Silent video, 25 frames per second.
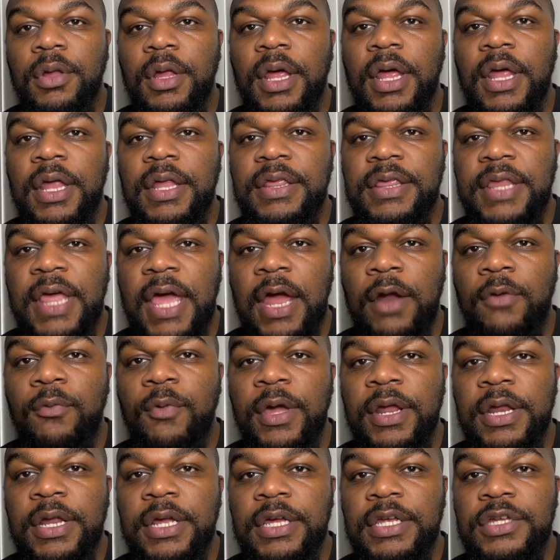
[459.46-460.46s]
That
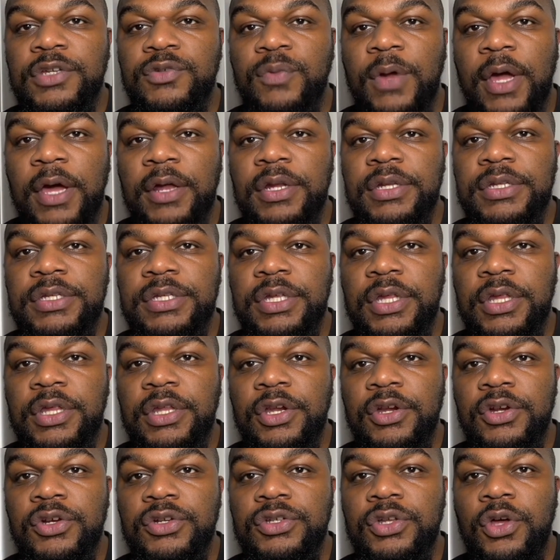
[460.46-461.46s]
rating is rounded to the
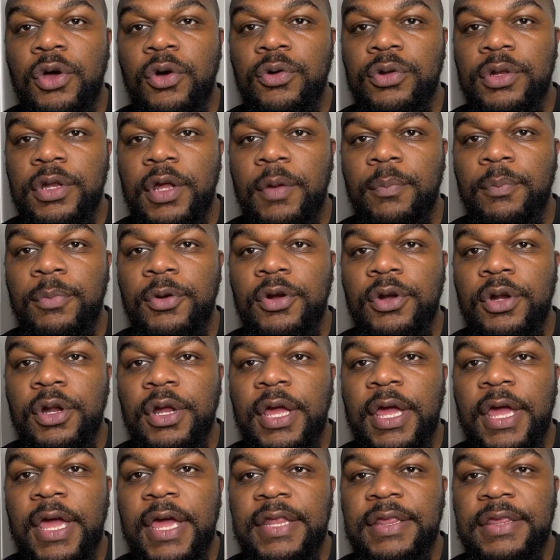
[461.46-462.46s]
nearest whole number
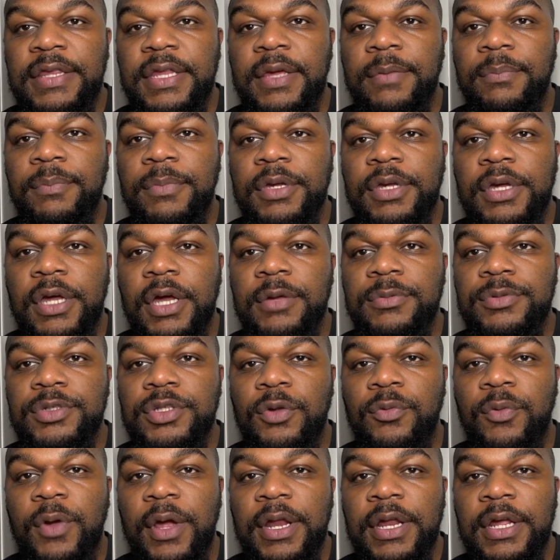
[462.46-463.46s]
and then becomes the
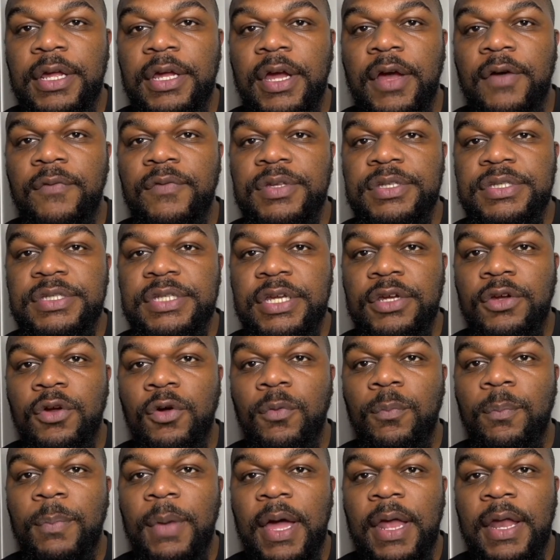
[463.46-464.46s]
rating of a single
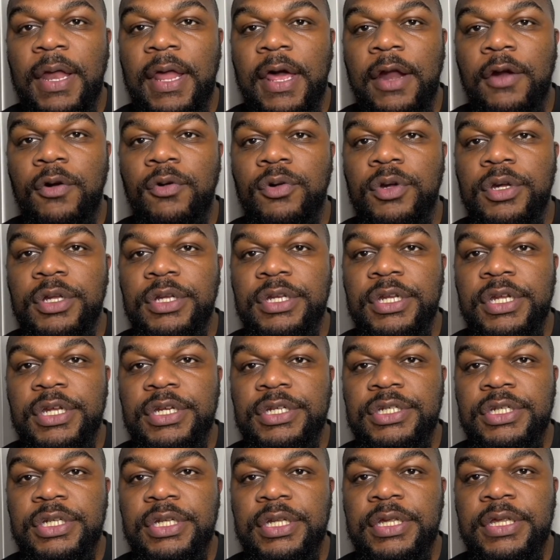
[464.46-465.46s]
bilateral
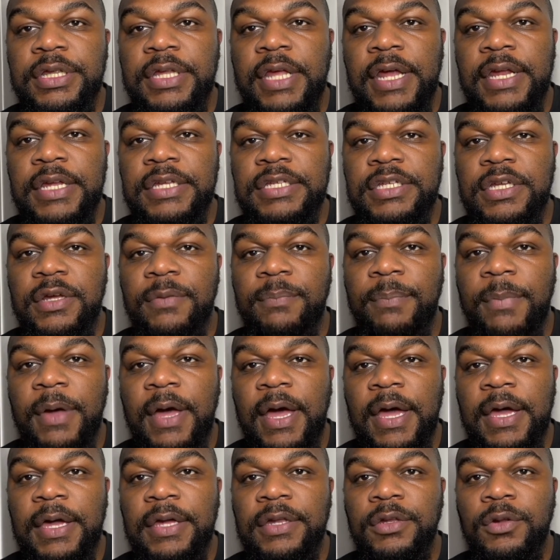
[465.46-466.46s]
condition that is
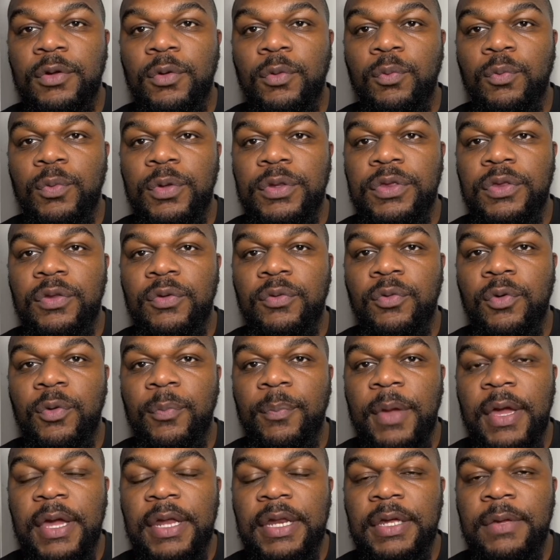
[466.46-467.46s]
combined with the
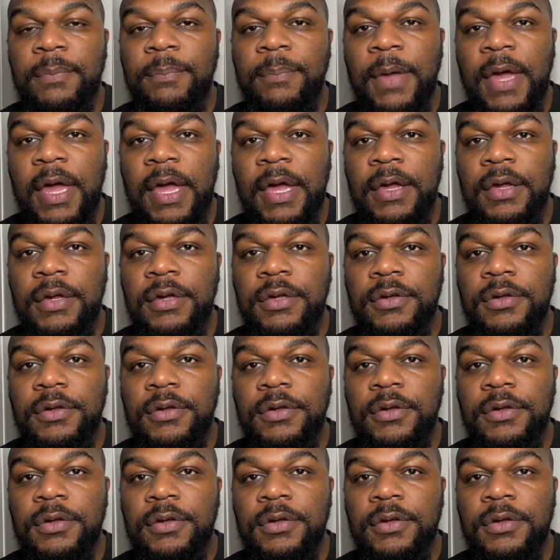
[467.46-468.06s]
remaining back.